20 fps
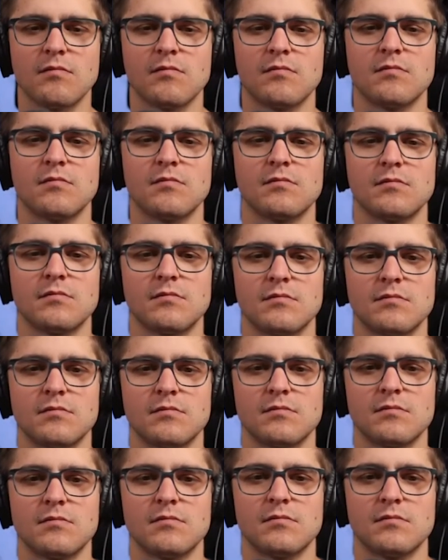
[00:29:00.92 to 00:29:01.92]

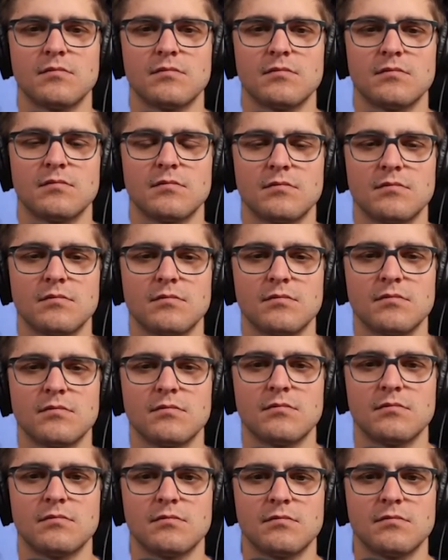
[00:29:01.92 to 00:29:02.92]

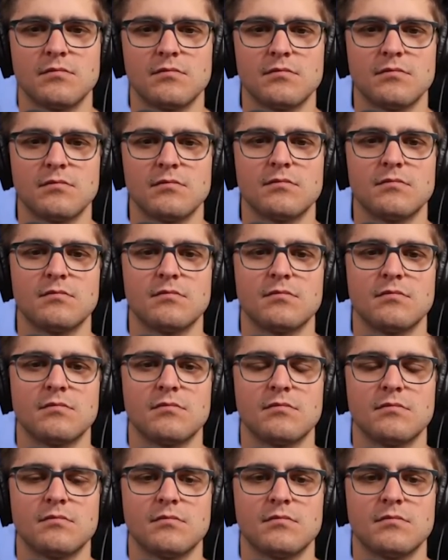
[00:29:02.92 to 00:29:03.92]

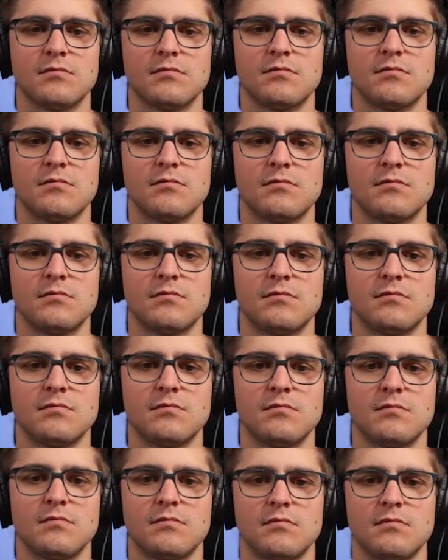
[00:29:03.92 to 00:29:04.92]

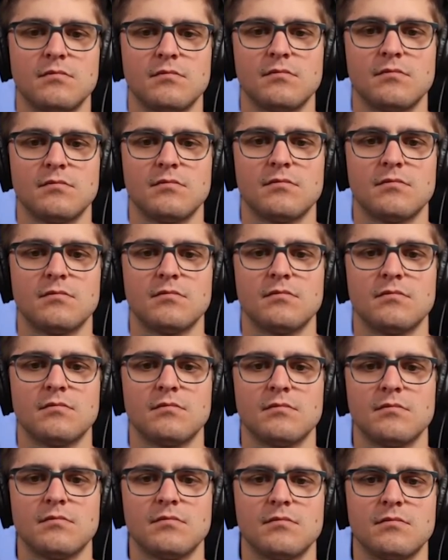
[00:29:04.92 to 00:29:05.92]

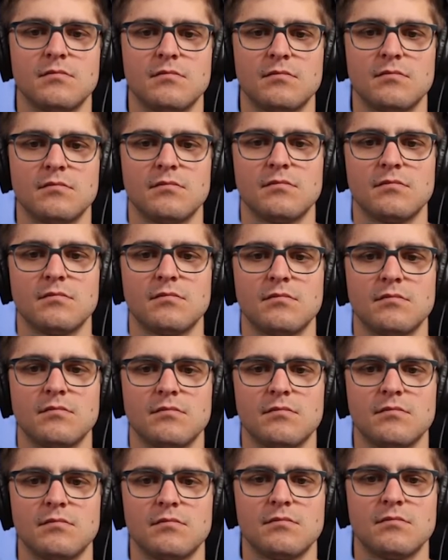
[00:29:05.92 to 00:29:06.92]

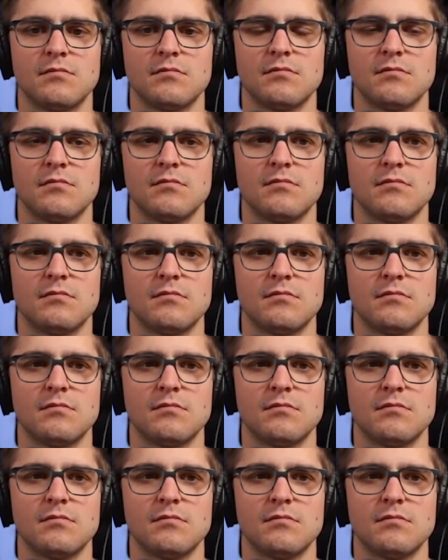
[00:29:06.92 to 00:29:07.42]
This person isn't speaking.